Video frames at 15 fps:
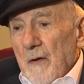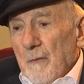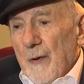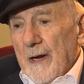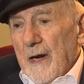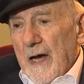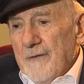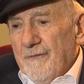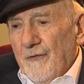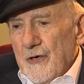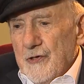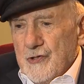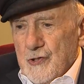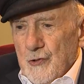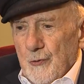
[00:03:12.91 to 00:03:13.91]
When I
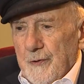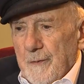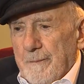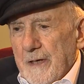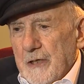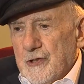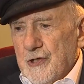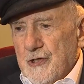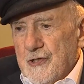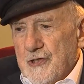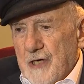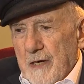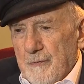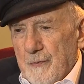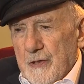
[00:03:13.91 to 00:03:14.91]
first saw the
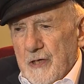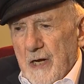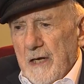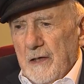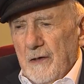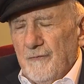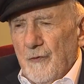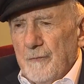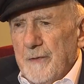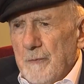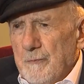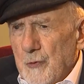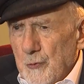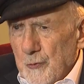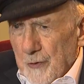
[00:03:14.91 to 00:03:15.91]
pictures that were taken from
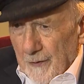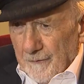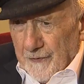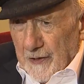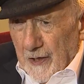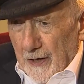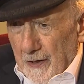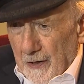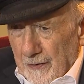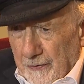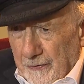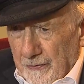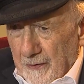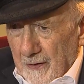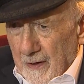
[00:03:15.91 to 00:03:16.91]
the moon of the
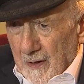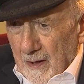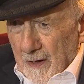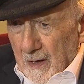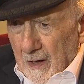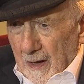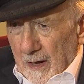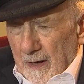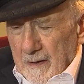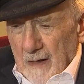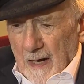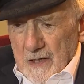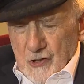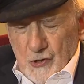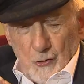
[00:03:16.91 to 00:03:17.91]
Earth,
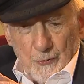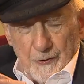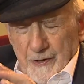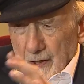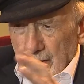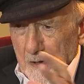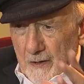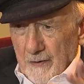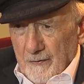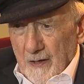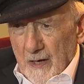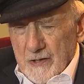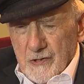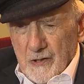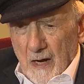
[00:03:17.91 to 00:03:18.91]
and I saw the Earth,
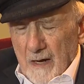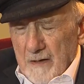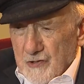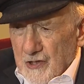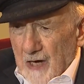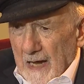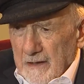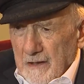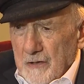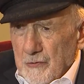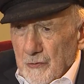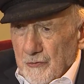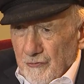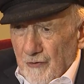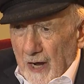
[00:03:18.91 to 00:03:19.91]
I
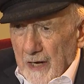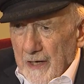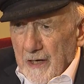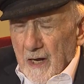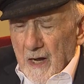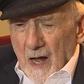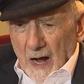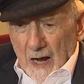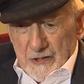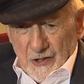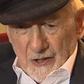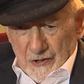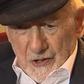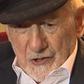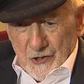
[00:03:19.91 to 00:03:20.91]
started to cry. I
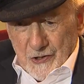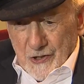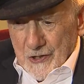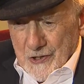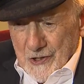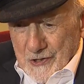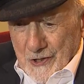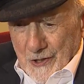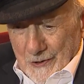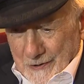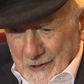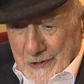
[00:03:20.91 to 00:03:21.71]
said, this is